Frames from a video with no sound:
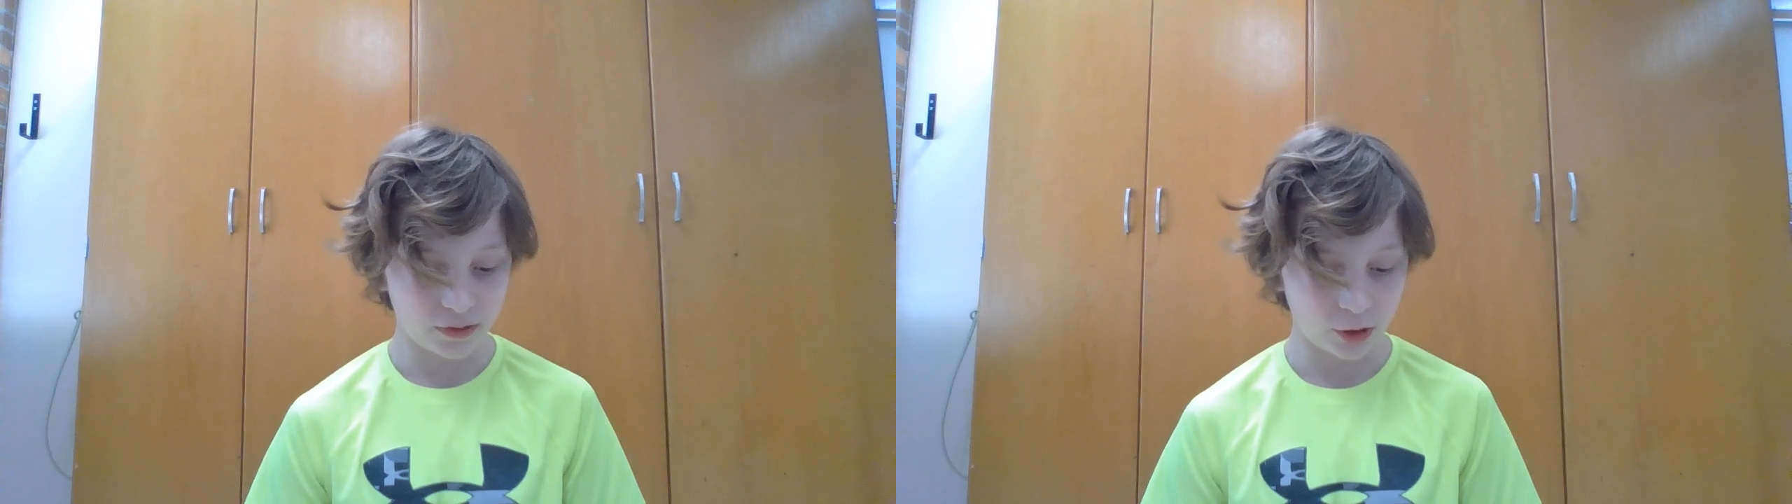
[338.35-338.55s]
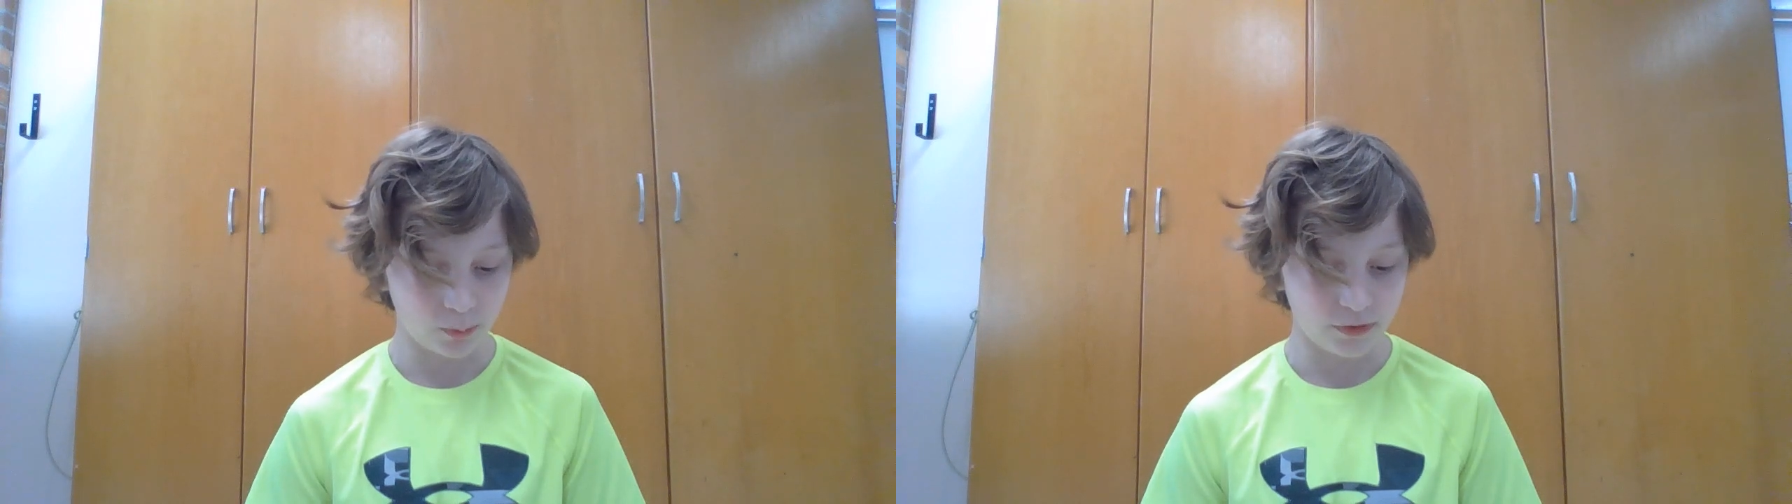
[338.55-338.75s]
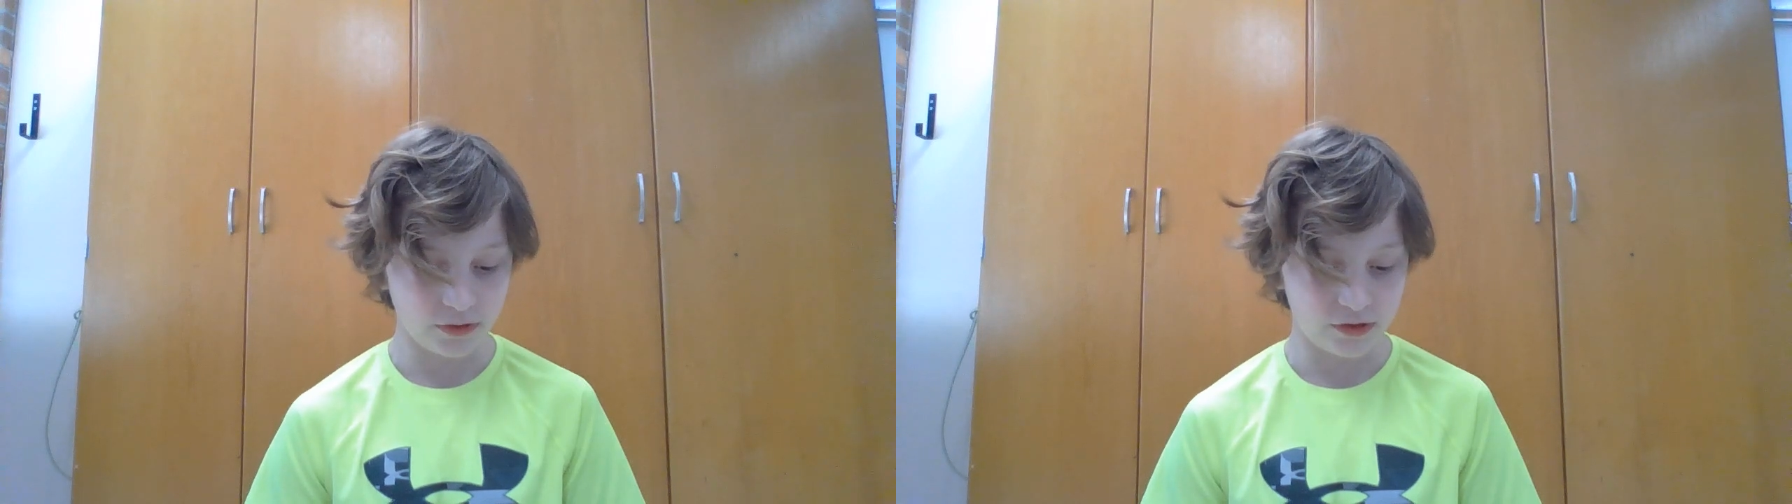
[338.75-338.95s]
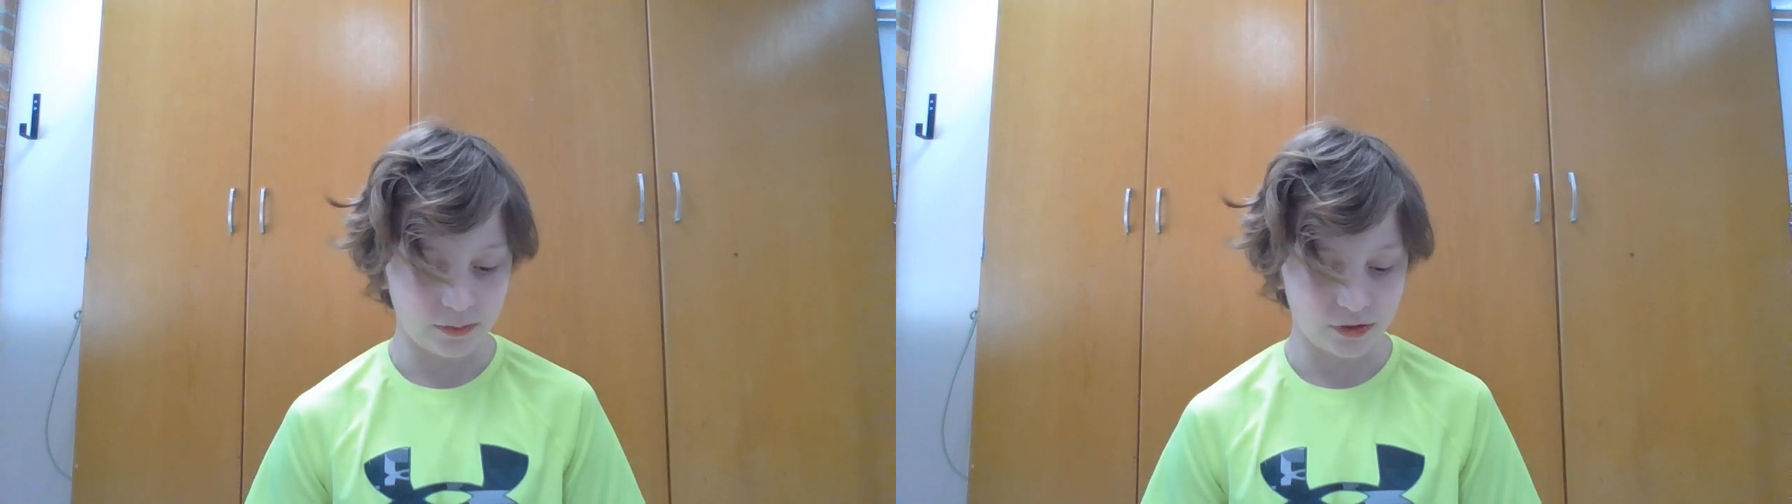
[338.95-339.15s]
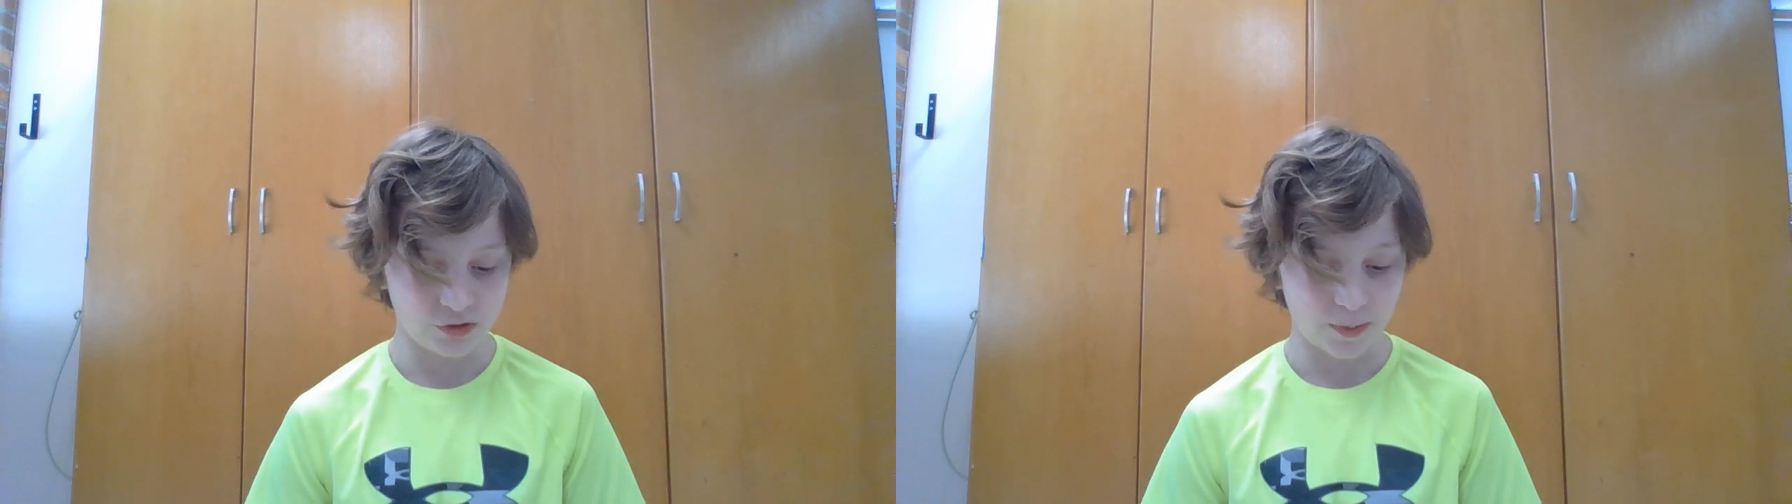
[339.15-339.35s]
help the
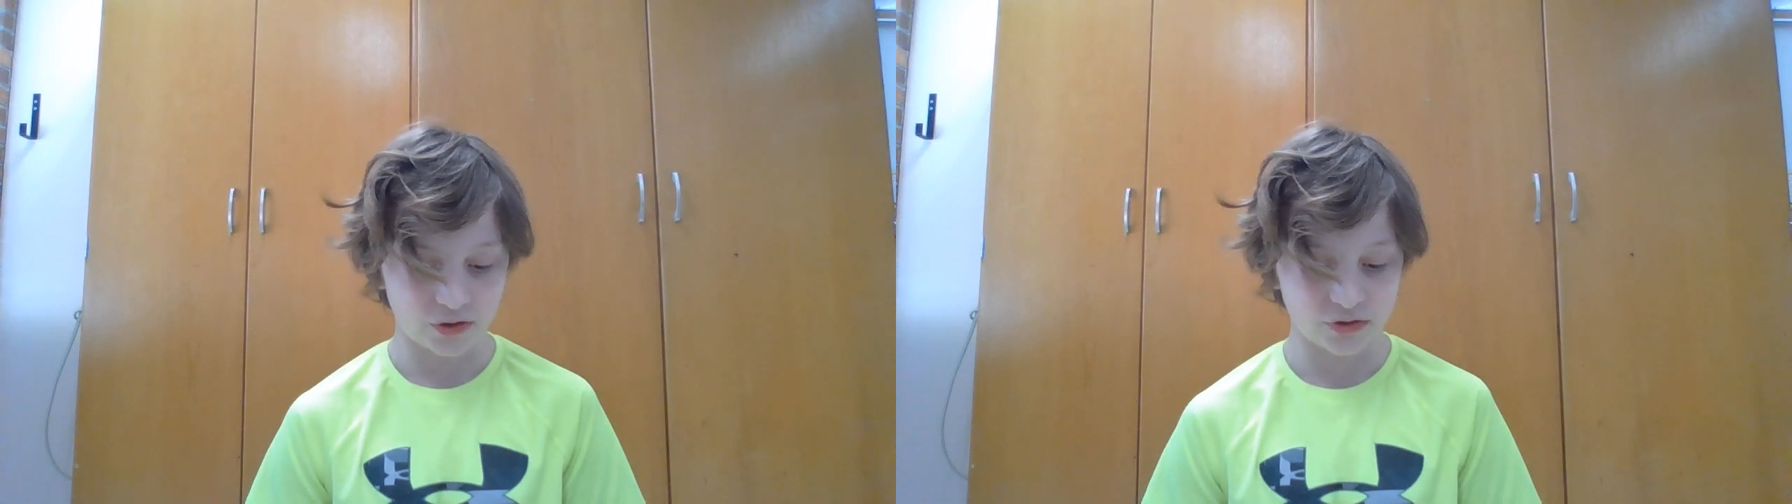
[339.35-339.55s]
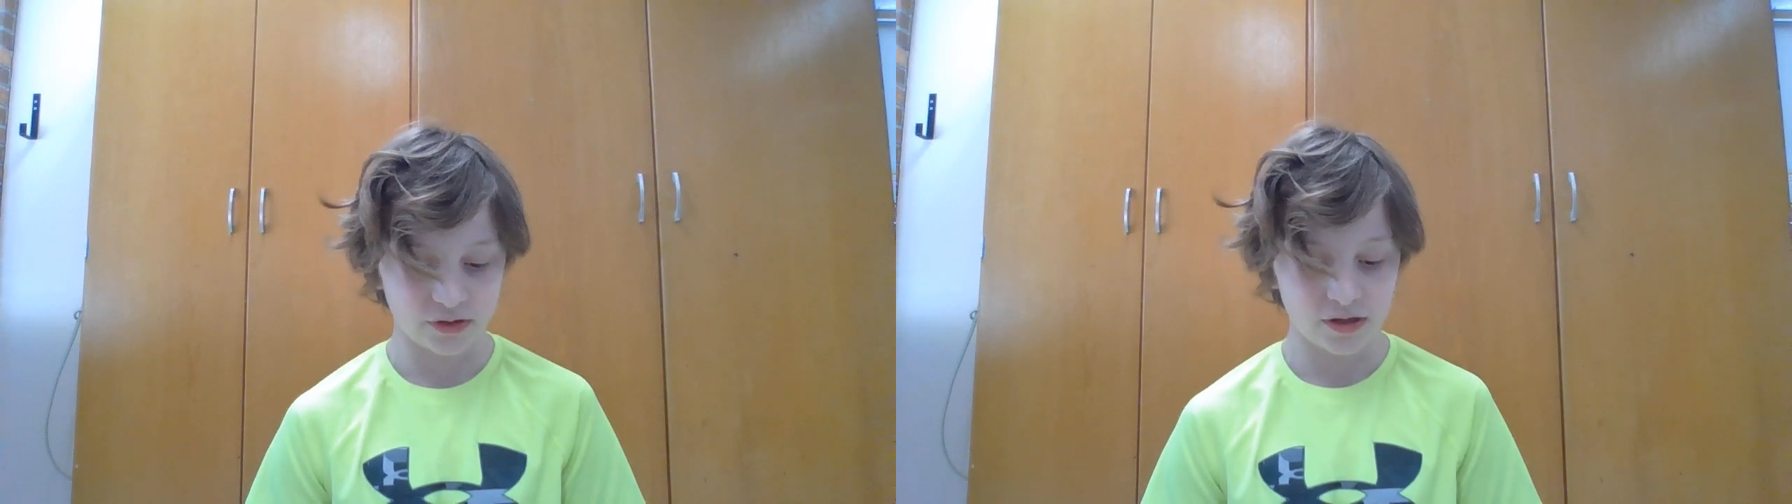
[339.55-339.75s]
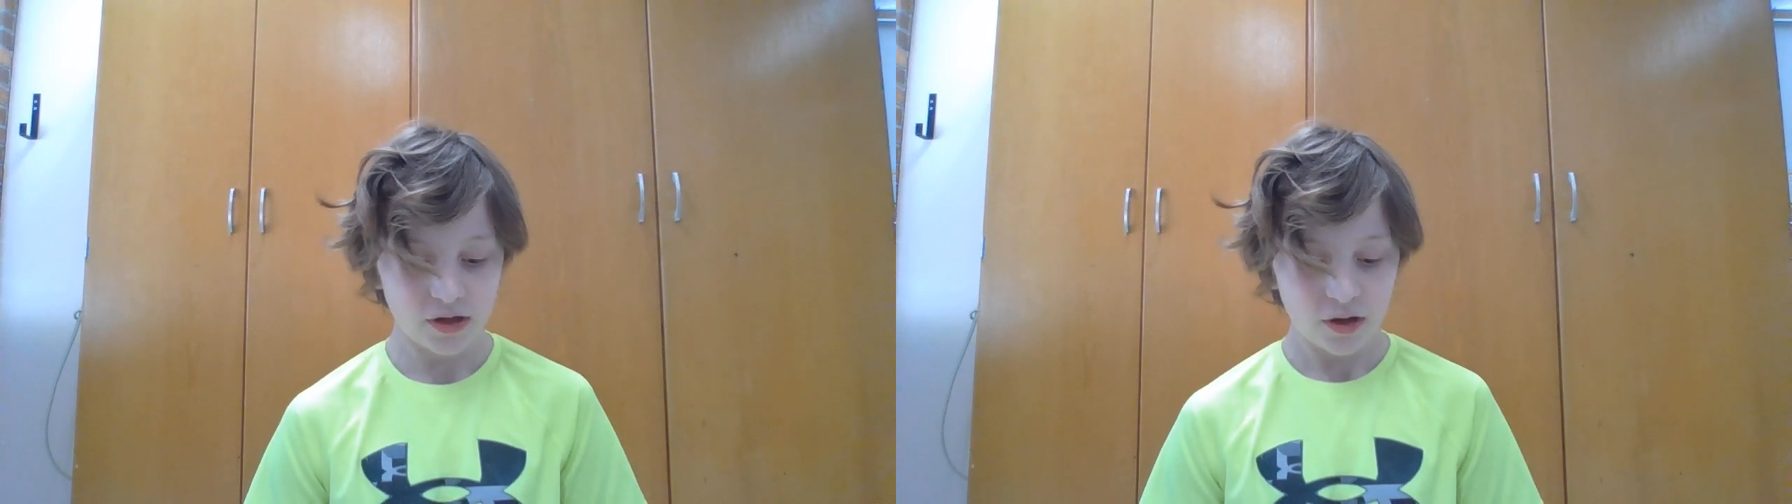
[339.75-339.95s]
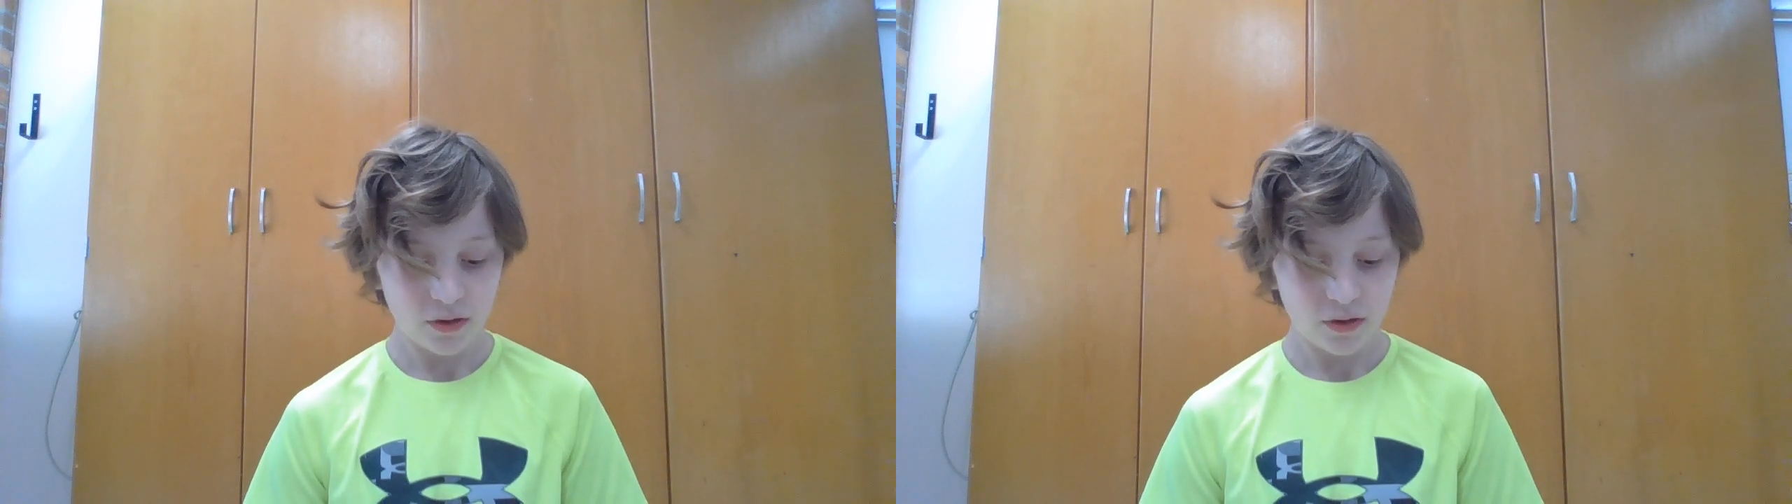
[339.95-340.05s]
team, especially